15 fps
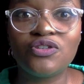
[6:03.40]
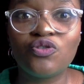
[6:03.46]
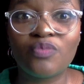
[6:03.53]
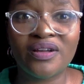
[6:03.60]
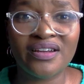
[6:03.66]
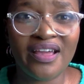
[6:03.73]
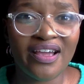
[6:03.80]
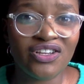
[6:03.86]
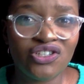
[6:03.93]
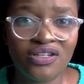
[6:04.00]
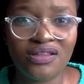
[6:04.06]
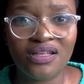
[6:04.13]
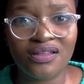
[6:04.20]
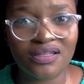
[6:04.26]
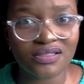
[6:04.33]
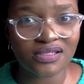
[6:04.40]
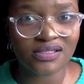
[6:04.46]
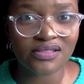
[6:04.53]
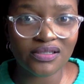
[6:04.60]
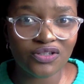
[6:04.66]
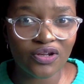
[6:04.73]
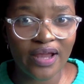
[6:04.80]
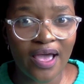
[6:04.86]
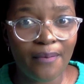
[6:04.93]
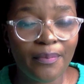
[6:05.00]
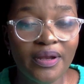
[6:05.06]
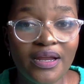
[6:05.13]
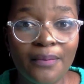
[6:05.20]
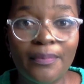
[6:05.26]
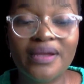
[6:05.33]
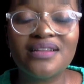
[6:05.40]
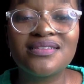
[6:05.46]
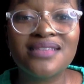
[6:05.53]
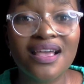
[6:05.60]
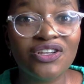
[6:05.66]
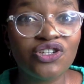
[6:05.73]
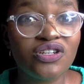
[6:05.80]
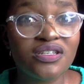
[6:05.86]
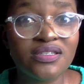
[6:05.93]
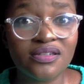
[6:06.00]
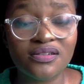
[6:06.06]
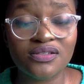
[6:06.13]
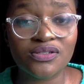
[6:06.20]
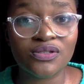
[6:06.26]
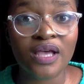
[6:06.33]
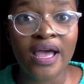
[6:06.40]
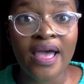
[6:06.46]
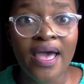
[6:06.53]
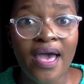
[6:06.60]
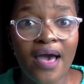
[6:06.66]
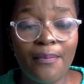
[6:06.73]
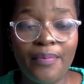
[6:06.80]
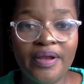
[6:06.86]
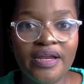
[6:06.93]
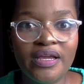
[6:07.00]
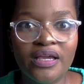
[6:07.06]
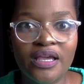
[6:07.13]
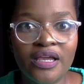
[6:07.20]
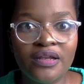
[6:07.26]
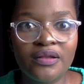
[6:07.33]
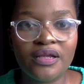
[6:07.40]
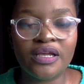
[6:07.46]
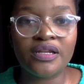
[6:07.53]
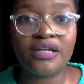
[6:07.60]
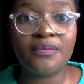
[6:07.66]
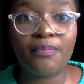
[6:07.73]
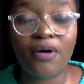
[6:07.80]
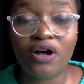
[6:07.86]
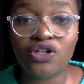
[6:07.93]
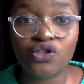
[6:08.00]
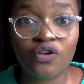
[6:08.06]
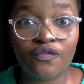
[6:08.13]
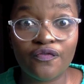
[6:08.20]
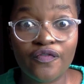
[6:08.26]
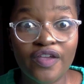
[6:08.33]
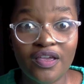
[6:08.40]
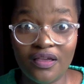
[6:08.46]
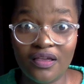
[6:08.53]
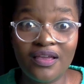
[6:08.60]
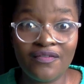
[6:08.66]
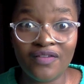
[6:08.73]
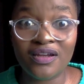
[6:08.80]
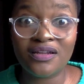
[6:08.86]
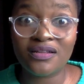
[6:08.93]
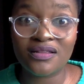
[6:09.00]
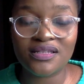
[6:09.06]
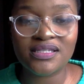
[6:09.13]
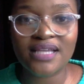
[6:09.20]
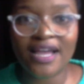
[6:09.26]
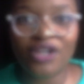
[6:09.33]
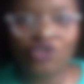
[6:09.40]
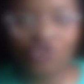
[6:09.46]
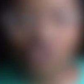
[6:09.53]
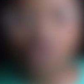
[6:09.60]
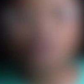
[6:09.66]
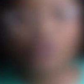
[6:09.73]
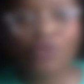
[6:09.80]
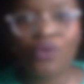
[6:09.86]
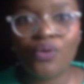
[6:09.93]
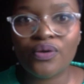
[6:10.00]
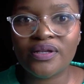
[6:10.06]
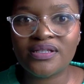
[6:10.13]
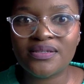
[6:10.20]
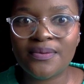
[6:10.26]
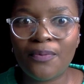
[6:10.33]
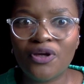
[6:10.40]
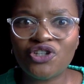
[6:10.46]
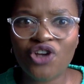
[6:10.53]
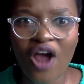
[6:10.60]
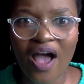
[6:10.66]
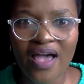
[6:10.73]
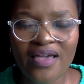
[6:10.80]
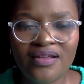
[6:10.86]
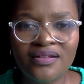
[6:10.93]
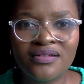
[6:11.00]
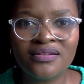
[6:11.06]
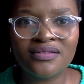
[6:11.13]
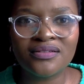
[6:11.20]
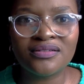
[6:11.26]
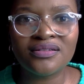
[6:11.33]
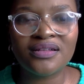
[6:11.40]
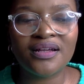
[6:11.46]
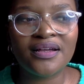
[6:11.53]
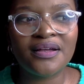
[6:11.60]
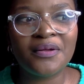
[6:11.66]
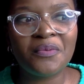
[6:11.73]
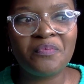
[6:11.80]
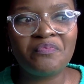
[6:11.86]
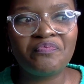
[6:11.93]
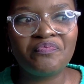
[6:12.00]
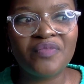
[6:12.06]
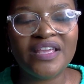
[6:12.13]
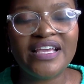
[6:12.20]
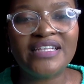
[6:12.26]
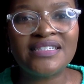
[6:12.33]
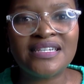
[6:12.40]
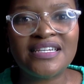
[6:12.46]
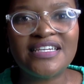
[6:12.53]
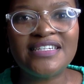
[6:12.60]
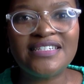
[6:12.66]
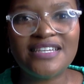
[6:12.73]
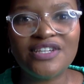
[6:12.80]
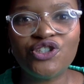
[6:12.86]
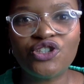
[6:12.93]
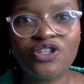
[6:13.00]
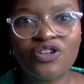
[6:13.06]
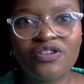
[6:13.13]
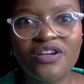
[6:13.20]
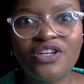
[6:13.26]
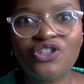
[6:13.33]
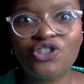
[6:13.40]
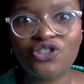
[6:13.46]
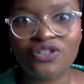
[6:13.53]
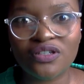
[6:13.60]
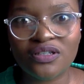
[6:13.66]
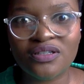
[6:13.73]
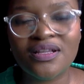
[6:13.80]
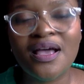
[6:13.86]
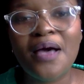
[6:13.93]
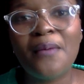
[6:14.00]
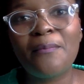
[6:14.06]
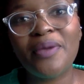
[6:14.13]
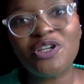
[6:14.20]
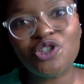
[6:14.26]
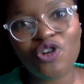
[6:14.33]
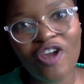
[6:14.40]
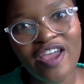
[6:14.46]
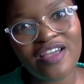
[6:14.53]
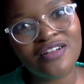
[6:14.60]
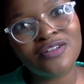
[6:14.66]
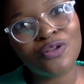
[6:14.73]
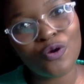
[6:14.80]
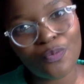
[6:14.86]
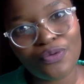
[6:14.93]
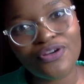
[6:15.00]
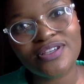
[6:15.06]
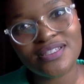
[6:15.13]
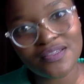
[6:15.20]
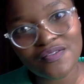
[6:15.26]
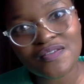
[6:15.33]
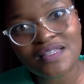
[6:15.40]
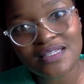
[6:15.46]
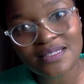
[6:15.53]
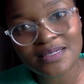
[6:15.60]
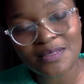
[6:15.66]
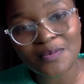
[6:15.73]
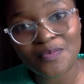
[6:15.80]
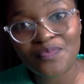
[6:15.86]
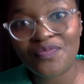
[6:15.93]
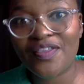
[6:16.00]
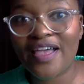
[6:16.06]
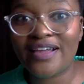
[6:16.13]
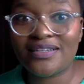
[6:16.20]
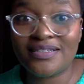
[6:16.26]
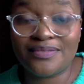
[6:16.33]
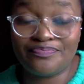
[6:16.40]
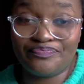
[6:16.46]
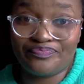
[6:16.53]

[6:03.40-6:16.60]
you might actually think this is still not happening, but it's actually still happening in parts of, even in this country. So it's a patriarchal, it's an intergenerational patriarchal oppressive system that